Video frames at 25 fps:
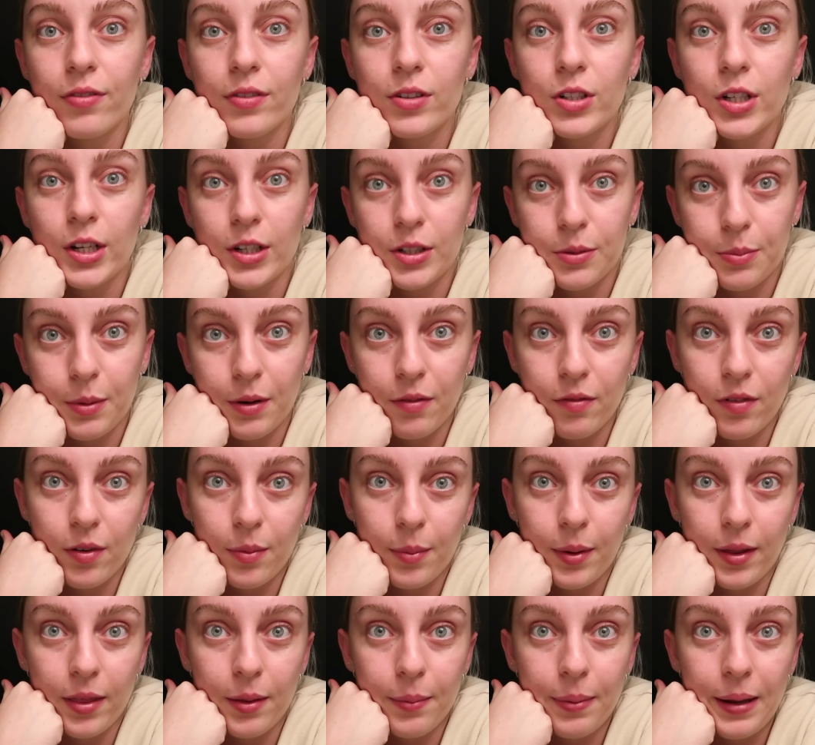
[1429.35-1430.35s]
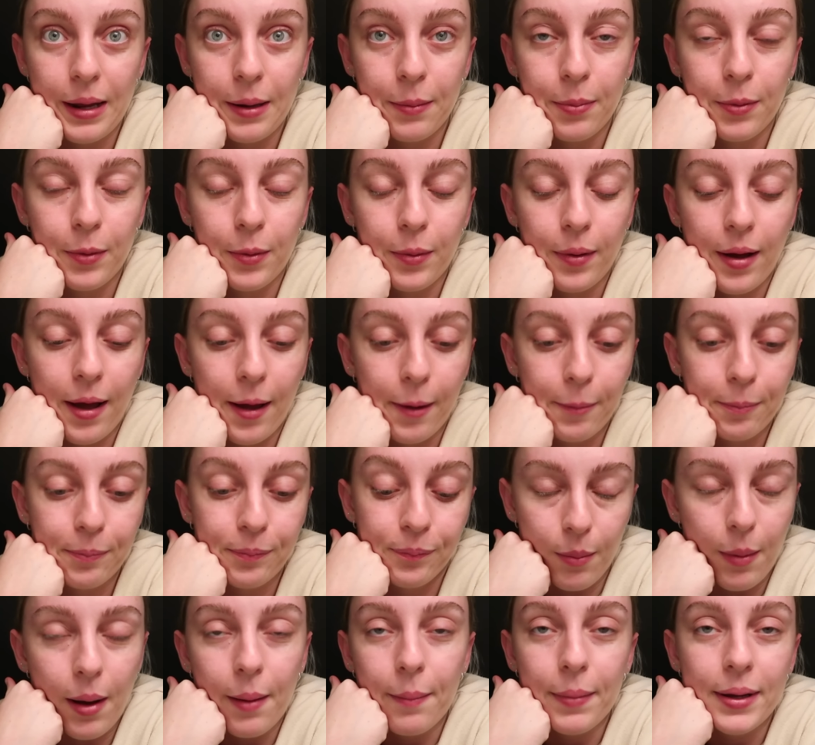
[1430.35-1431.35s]
judgment from other people and
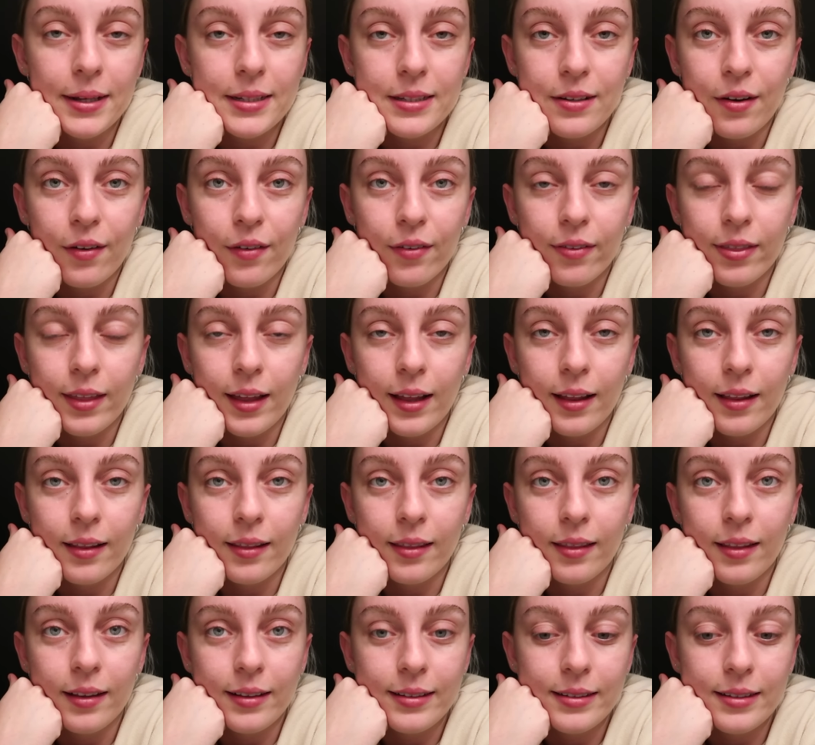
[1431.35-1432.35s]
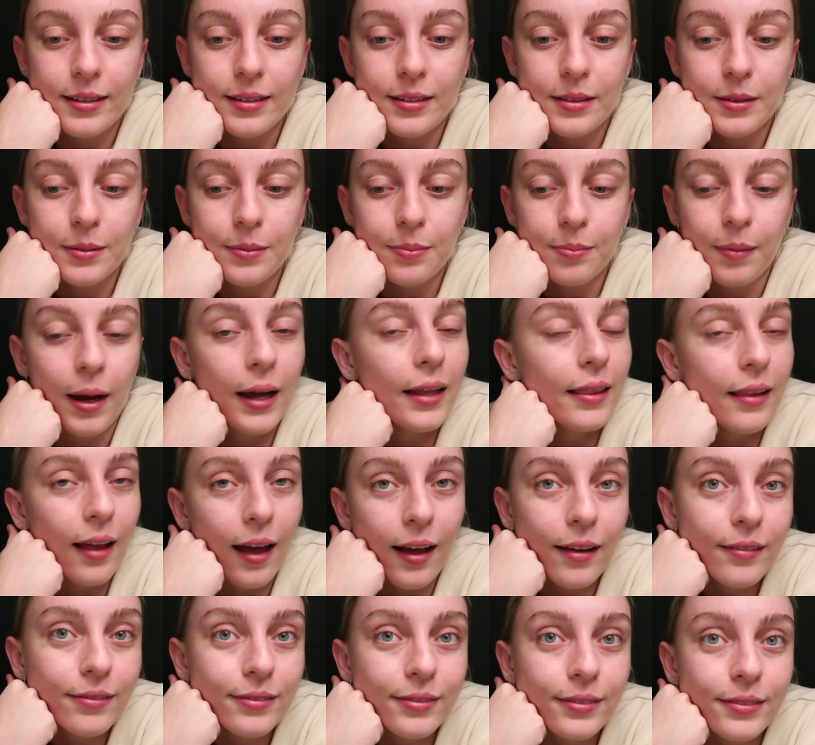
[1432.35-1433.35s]
remind myself that this is my
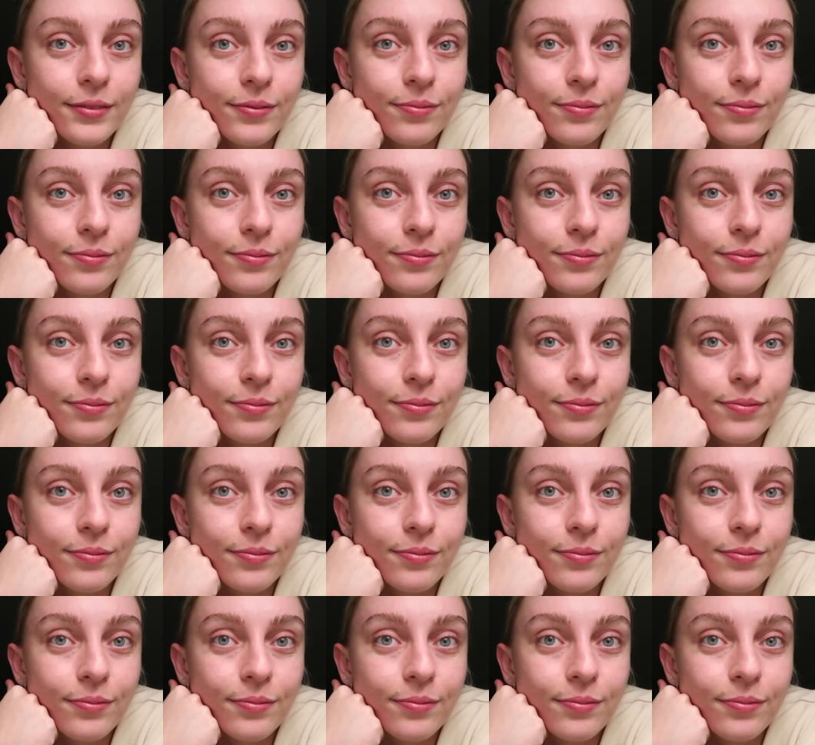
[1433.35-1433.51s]
life